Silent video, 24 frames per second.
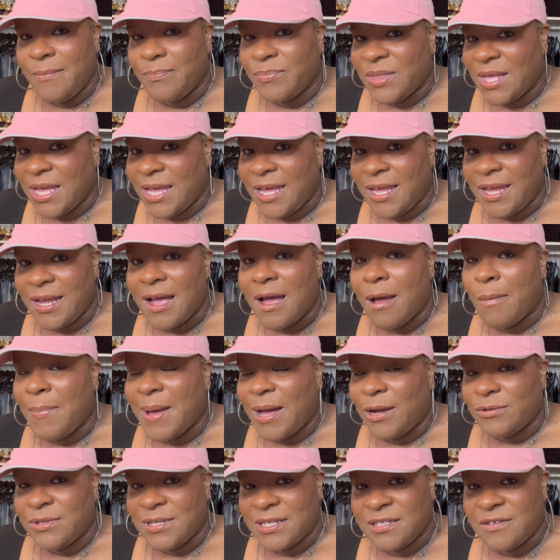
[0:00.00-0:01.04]
thing
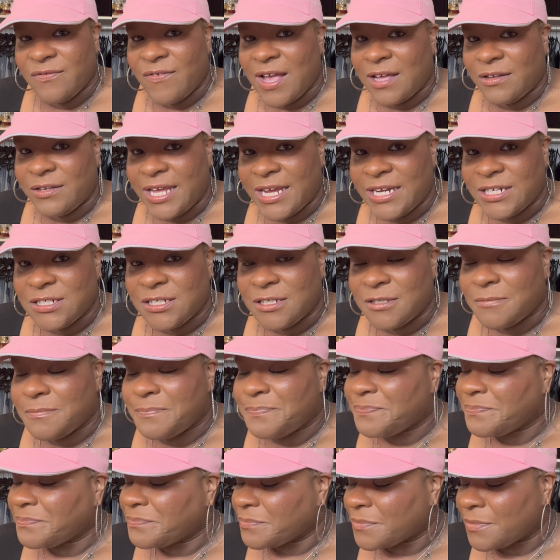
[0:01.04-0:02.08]
about this foundation.
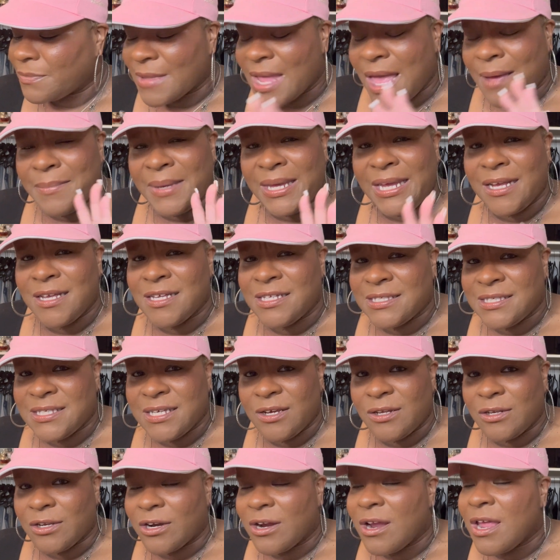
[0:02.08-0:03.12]
I mean
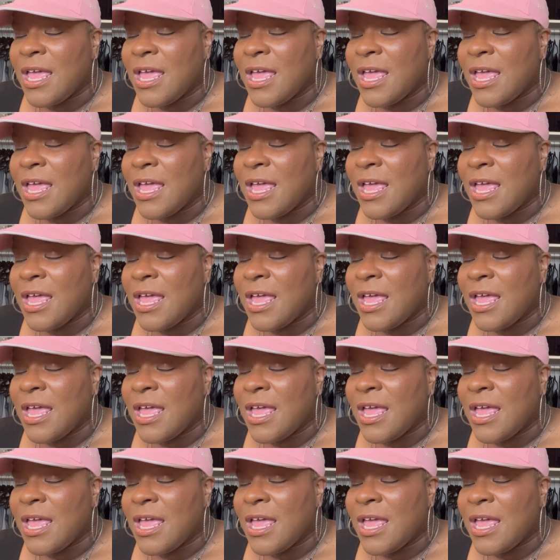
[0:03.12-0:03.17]
concealer.